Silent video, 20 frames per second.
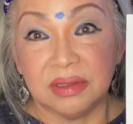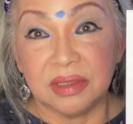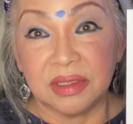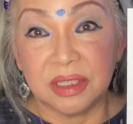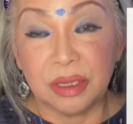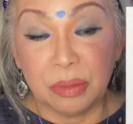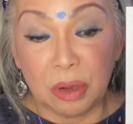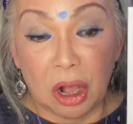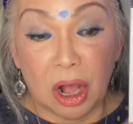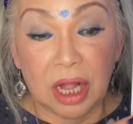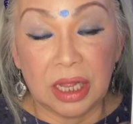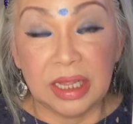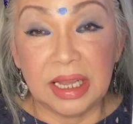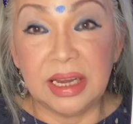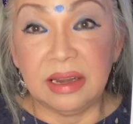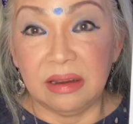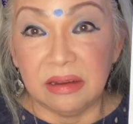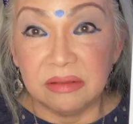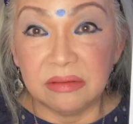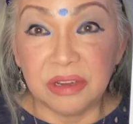some call
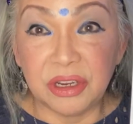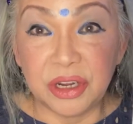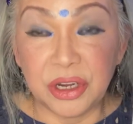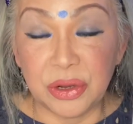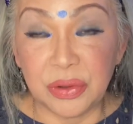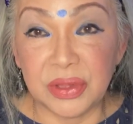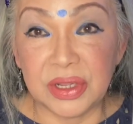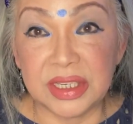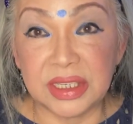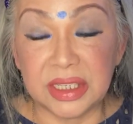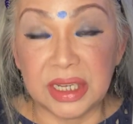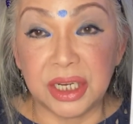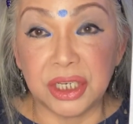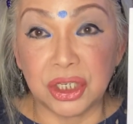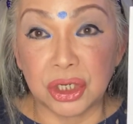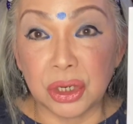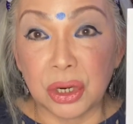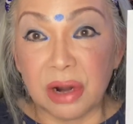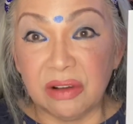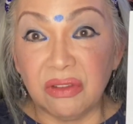it you know, the
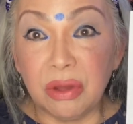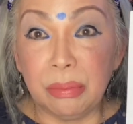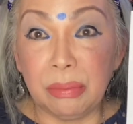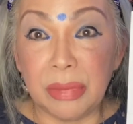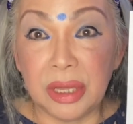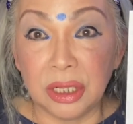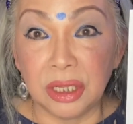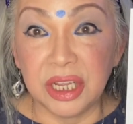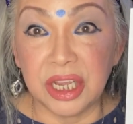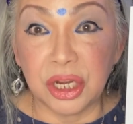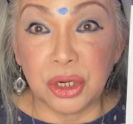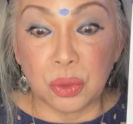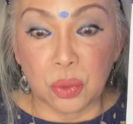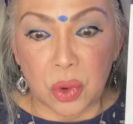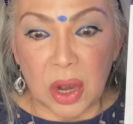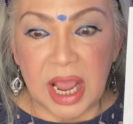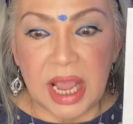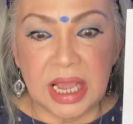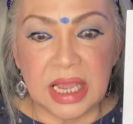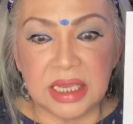center of a million
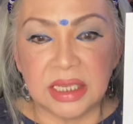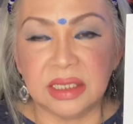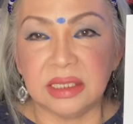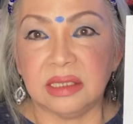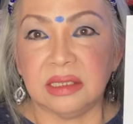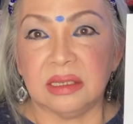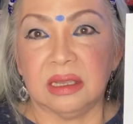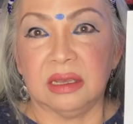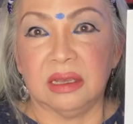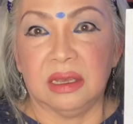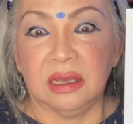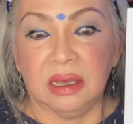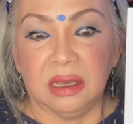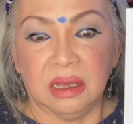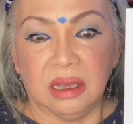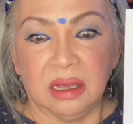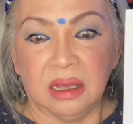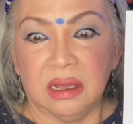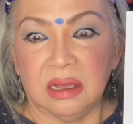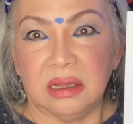rays.
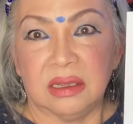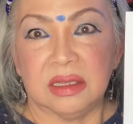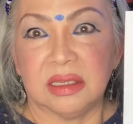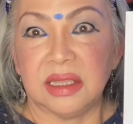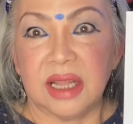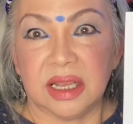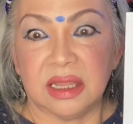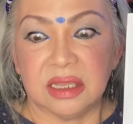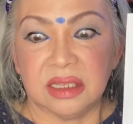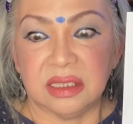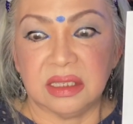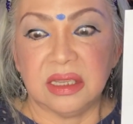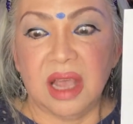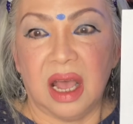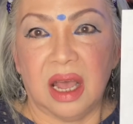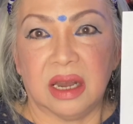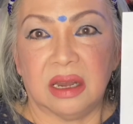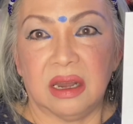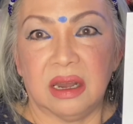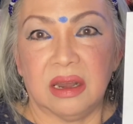It's like the
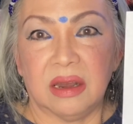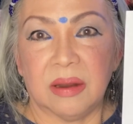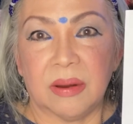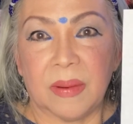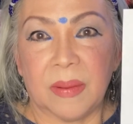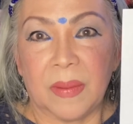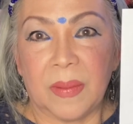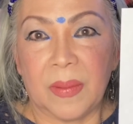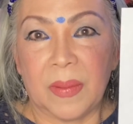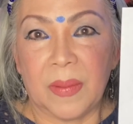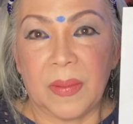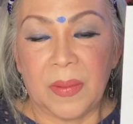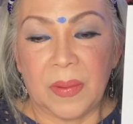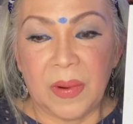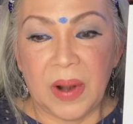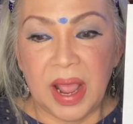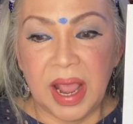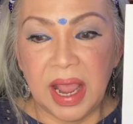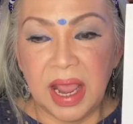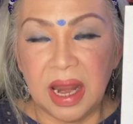sun,
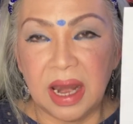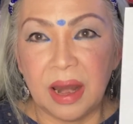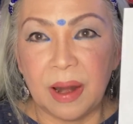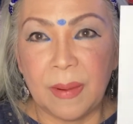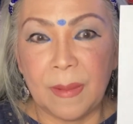right?